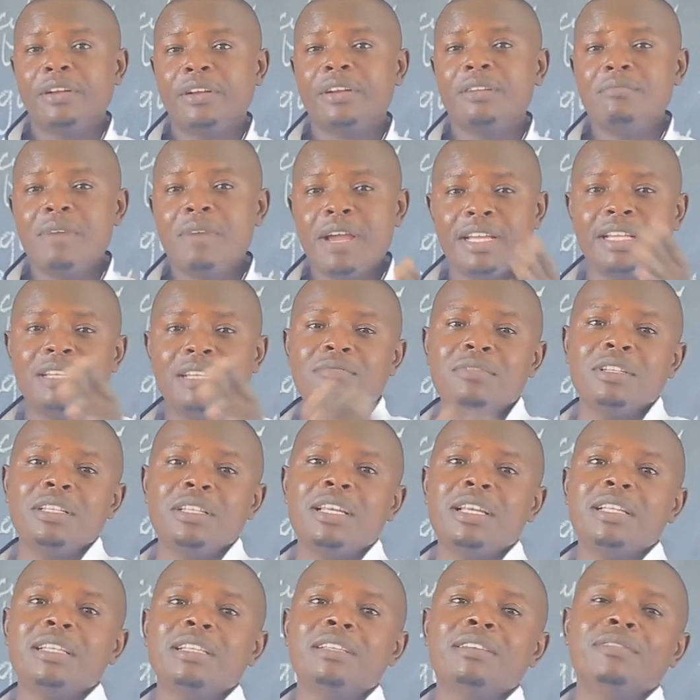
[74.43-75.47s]
Remind me
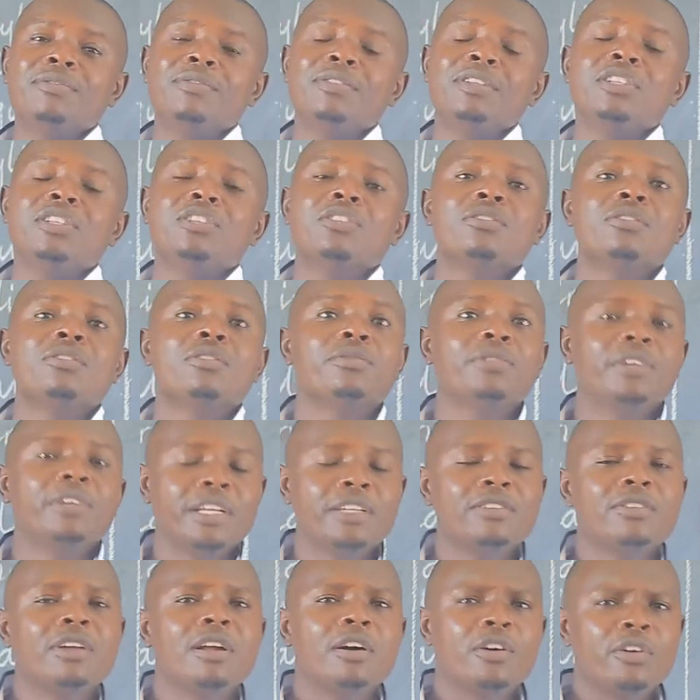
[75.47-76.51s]
the definition of
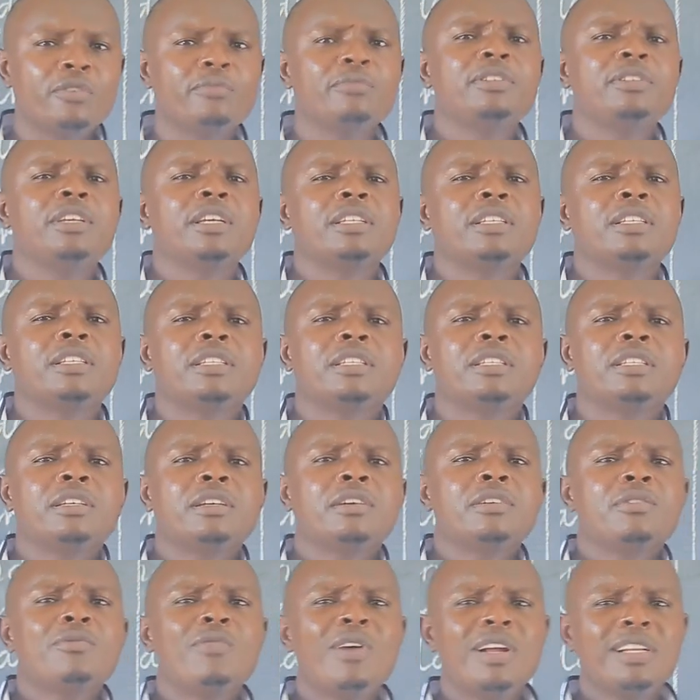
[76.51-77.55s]
irregular objects.
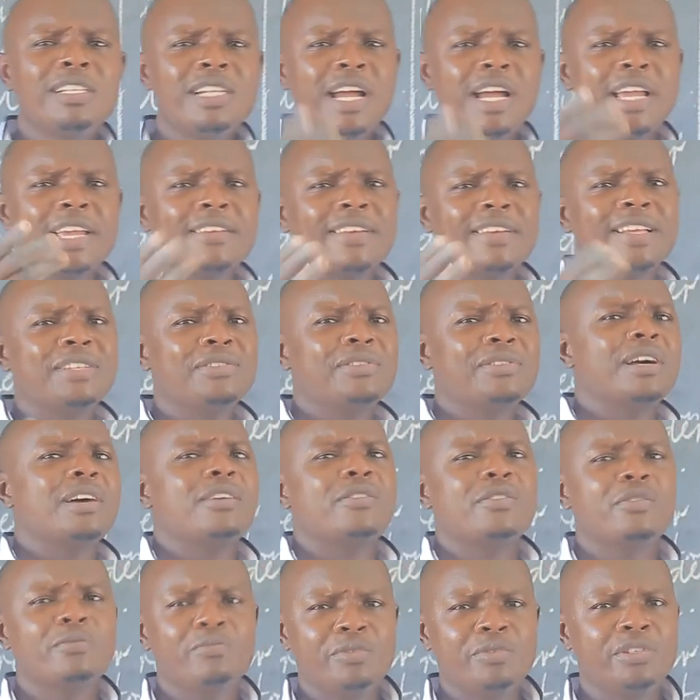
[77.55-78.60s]
What are irregular
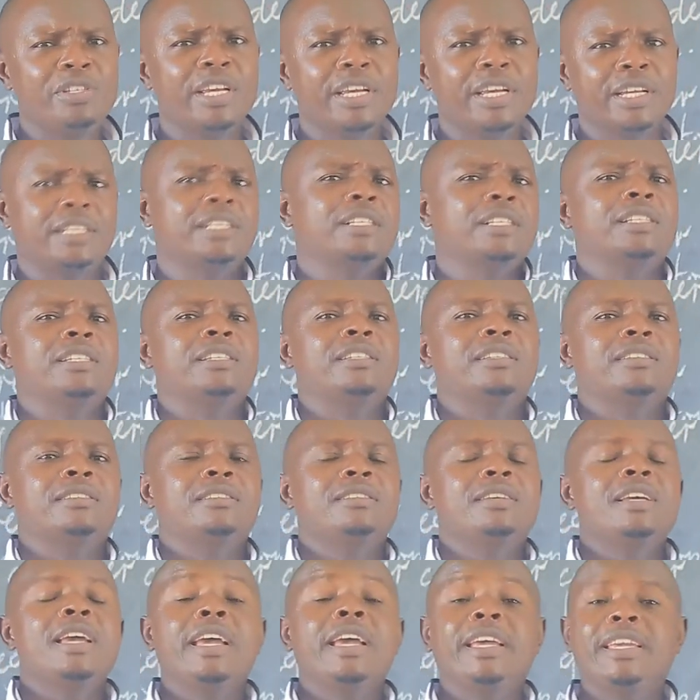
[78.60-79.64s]
objects?
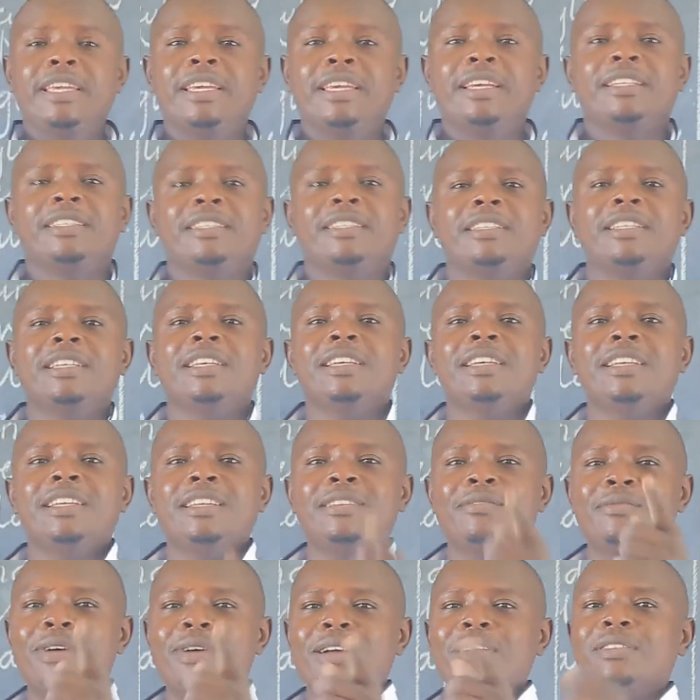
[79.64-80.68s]
Yes,
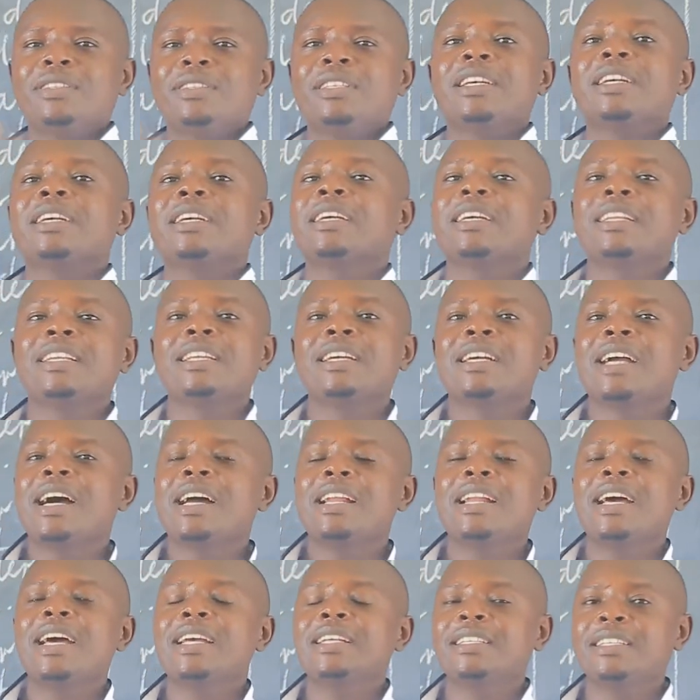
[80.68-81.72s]
in one second,
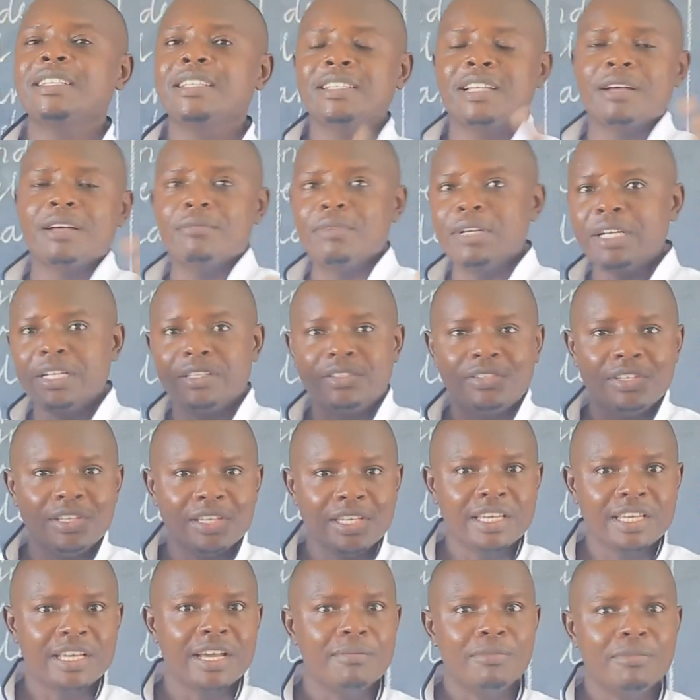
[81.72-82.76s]
can I see somebody
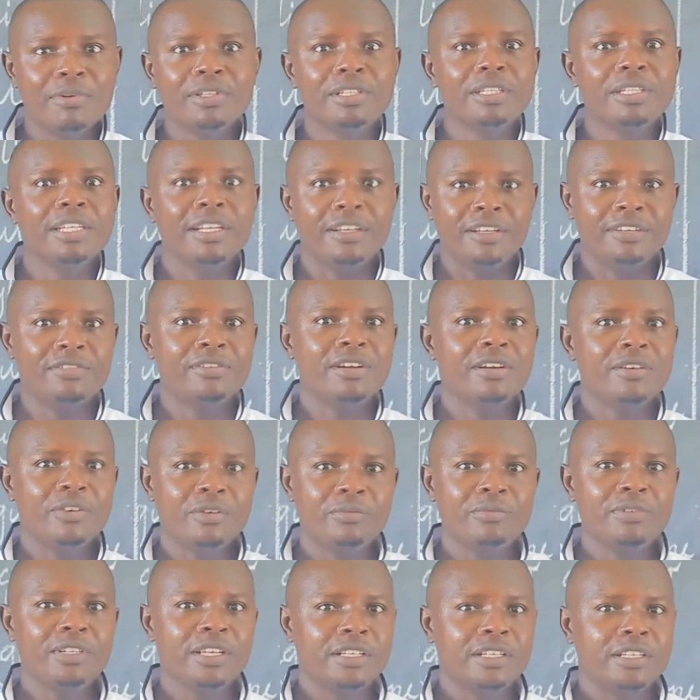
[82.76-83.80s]
thinking about irregular
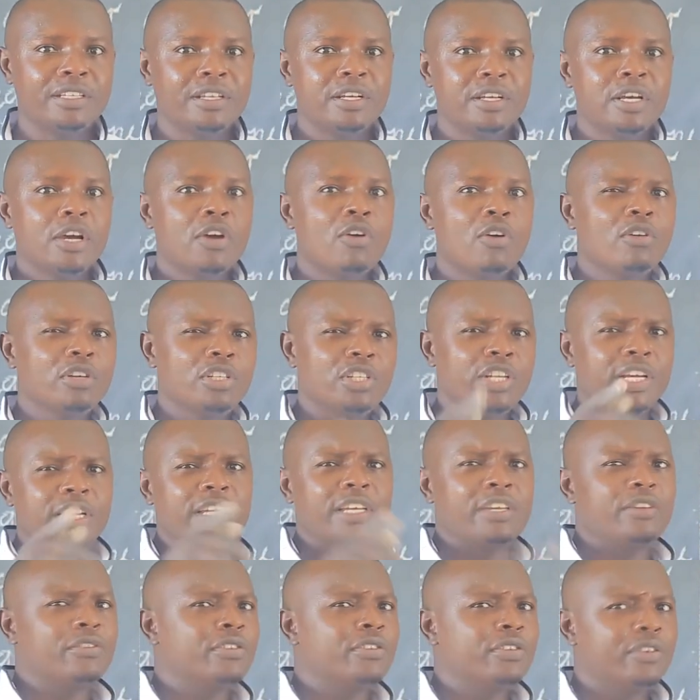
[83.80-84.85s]
objects? Or
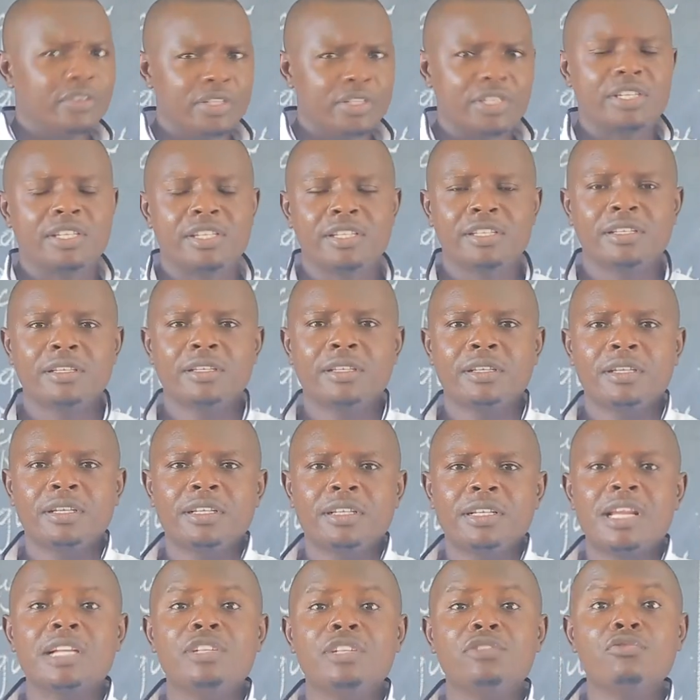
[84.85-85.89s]
check your notes
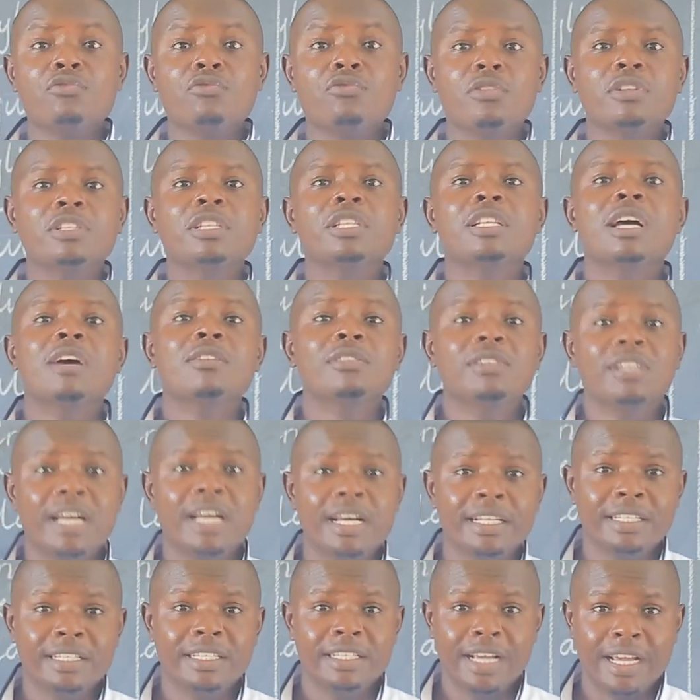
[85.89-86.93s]
that you wrote down
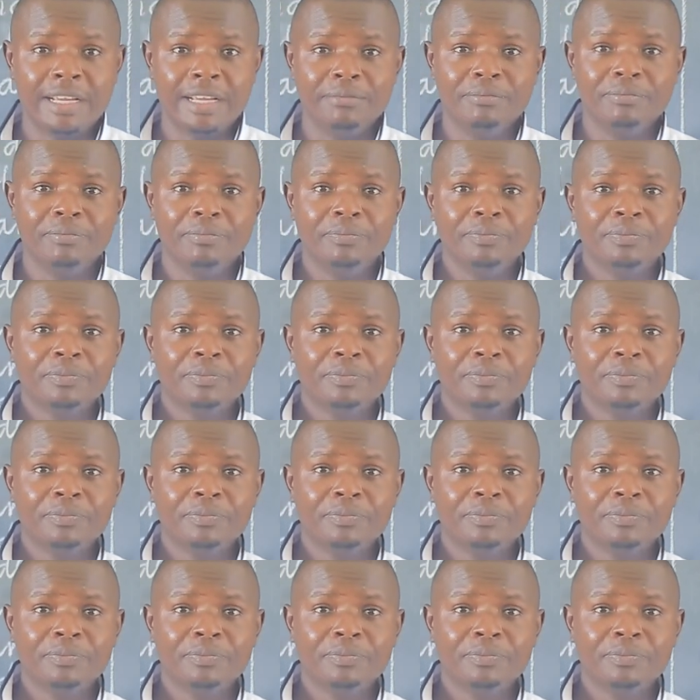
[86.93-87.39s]
last time.